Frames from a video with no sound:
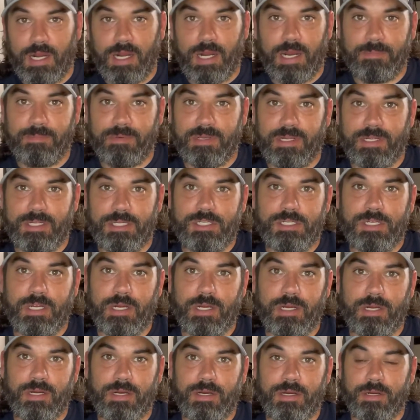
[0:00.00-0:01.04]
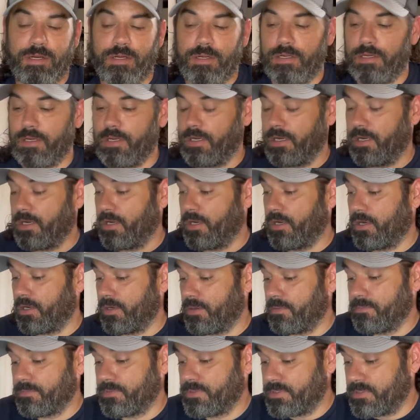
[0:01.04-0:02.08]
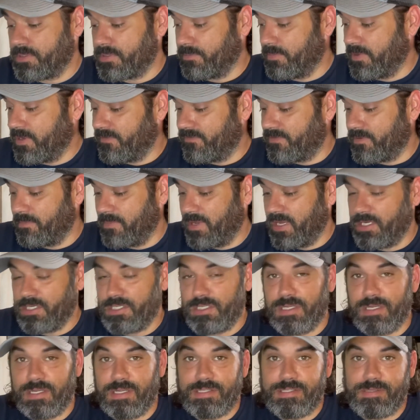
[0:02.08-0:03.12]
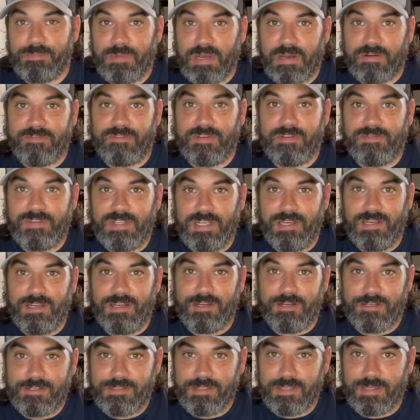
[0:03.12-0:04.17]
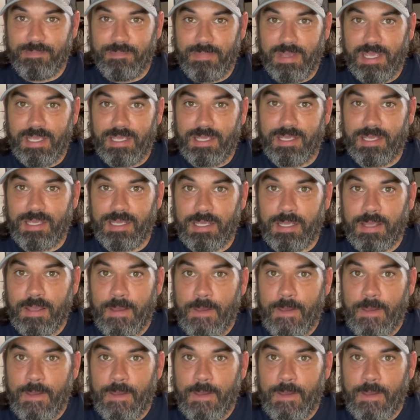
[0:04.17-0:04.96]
I'm going to share some information that's about 15 years in the making.